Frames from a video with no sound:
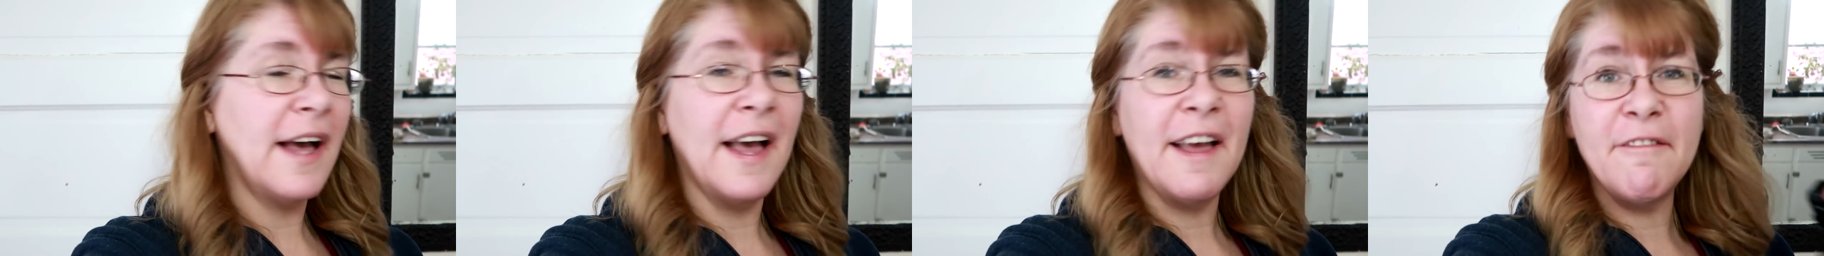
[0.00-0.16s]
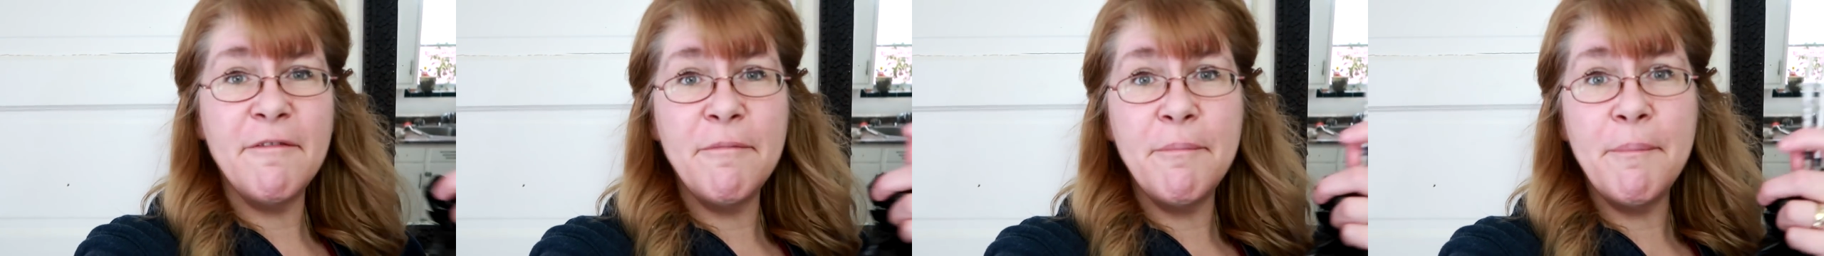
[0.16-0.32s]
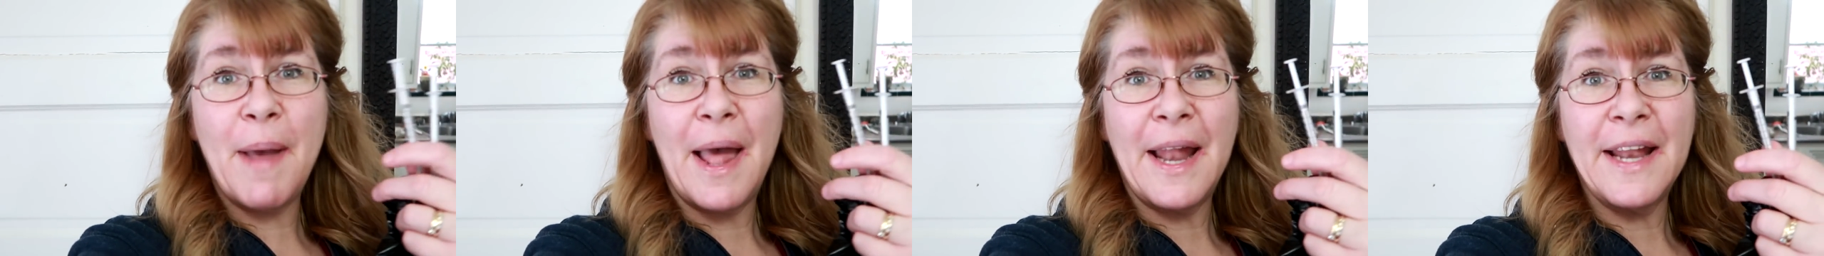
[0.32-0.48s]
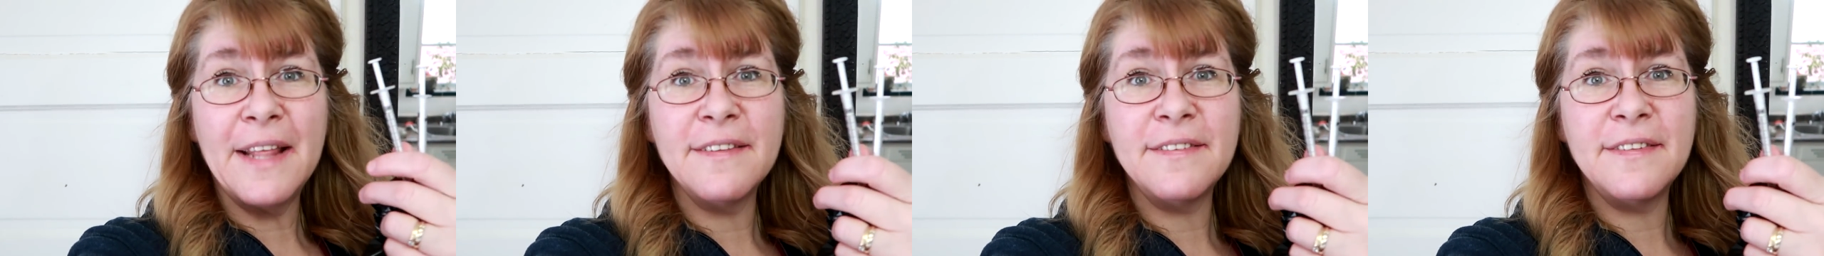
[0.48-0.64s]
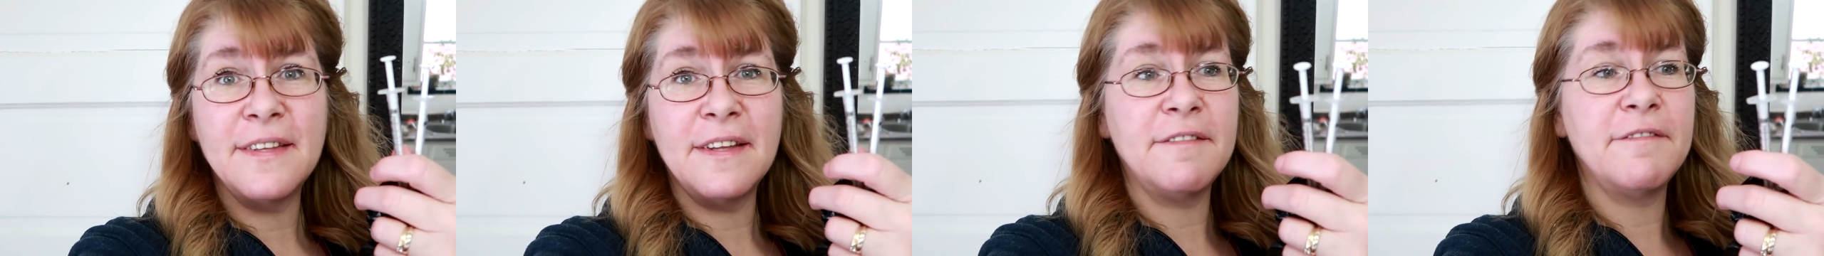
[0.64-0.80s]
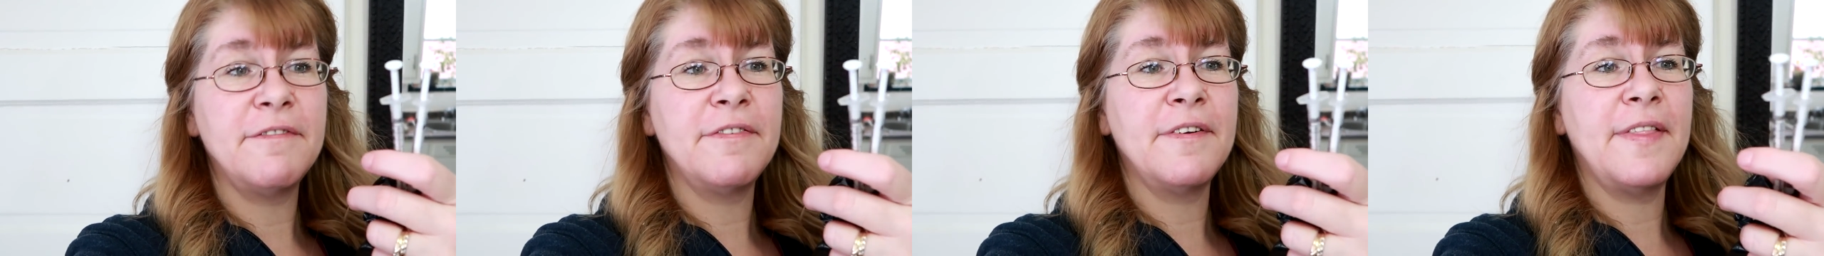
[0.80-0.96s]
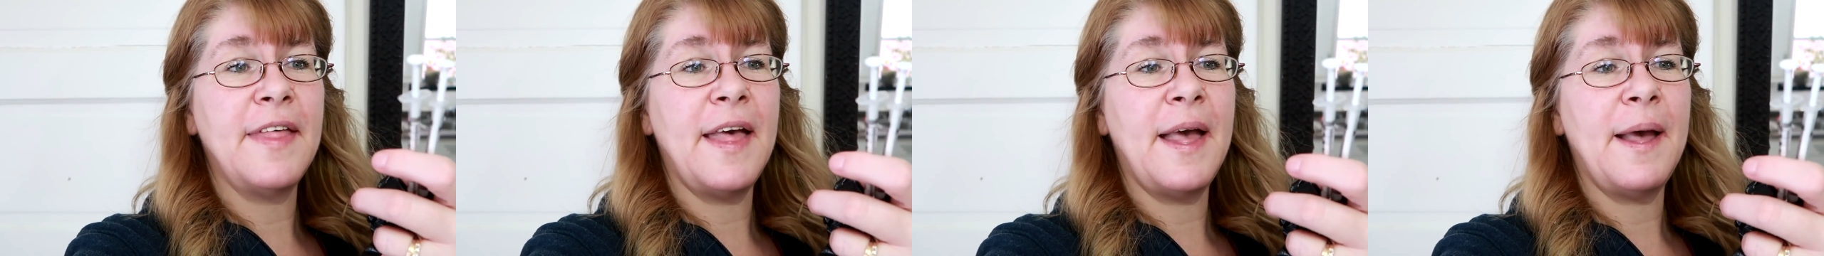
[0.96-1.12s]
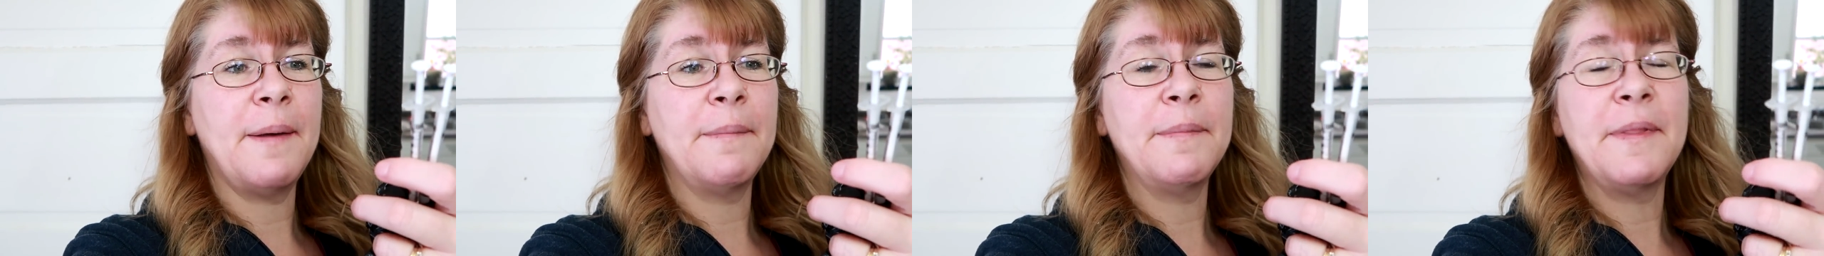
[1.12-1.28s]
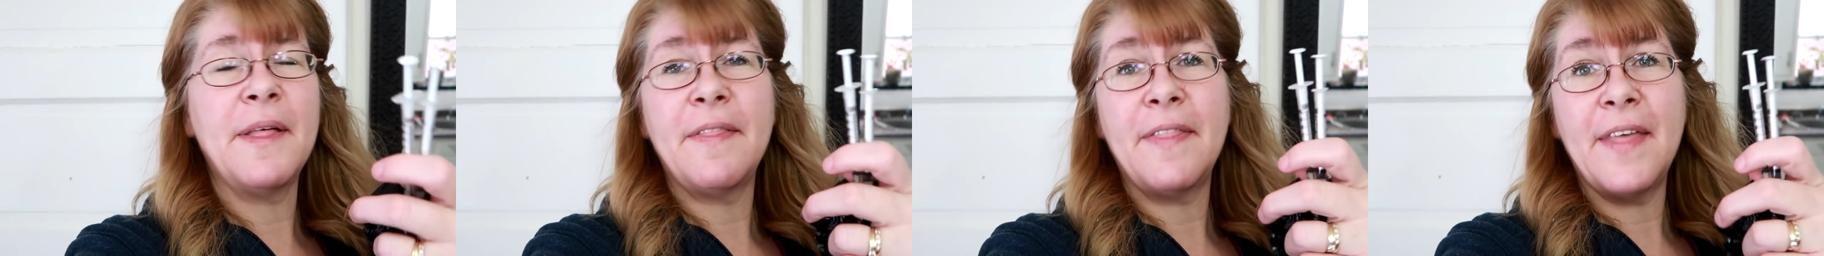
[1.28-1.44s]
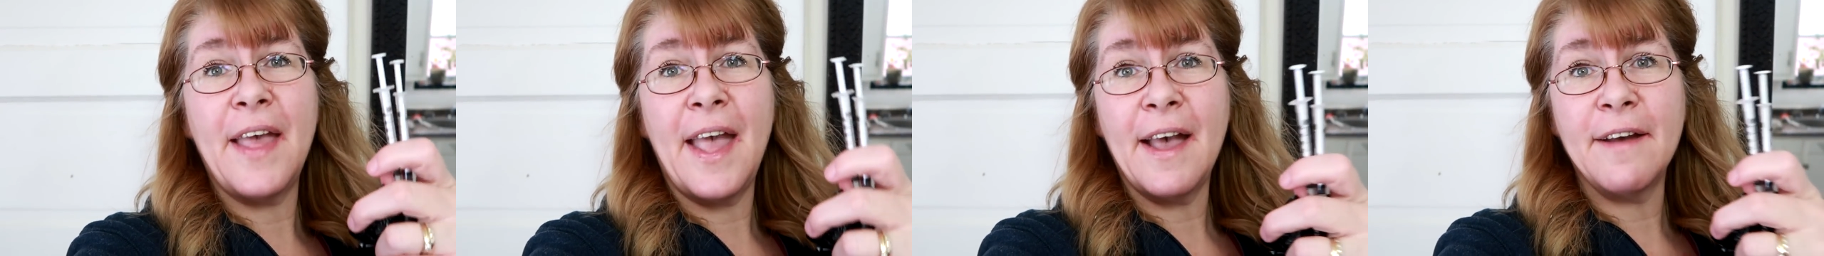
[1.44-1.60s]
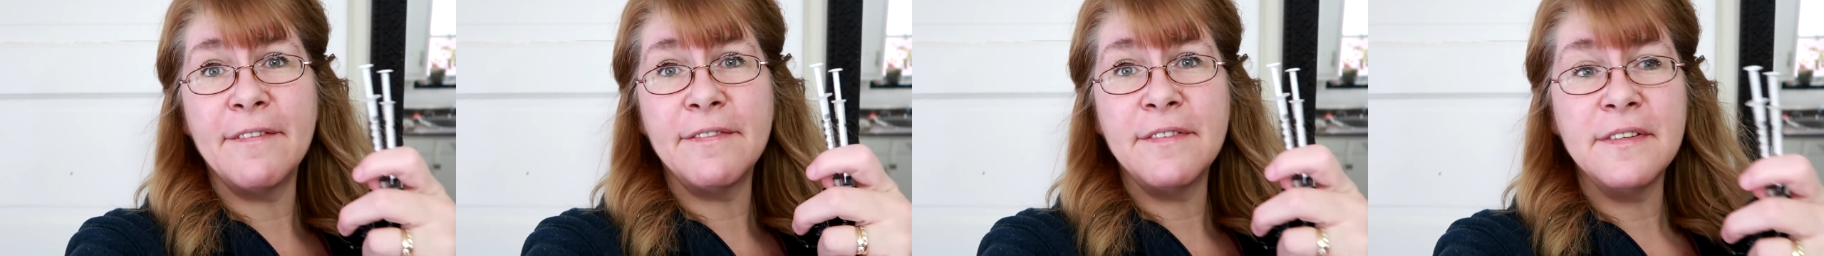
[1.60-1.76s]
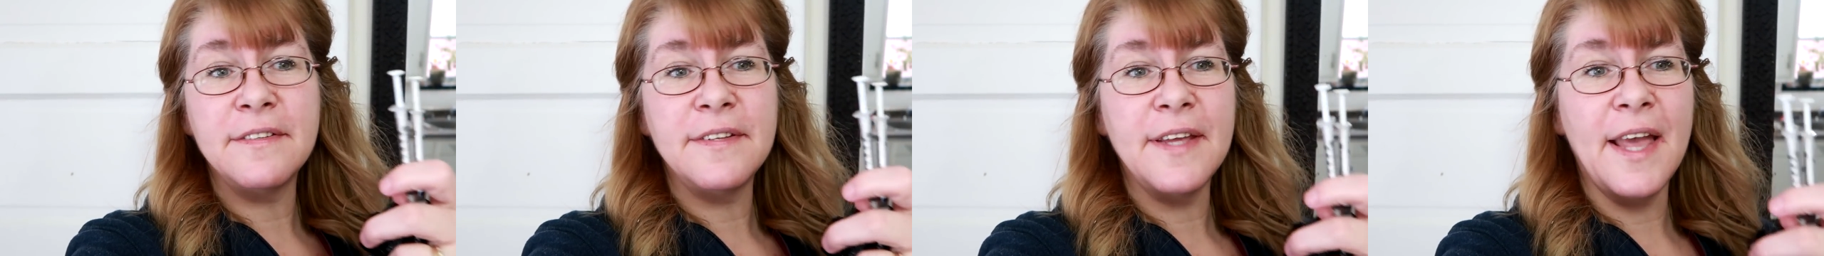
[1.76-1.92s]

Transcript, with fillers: I have medicine for them that they have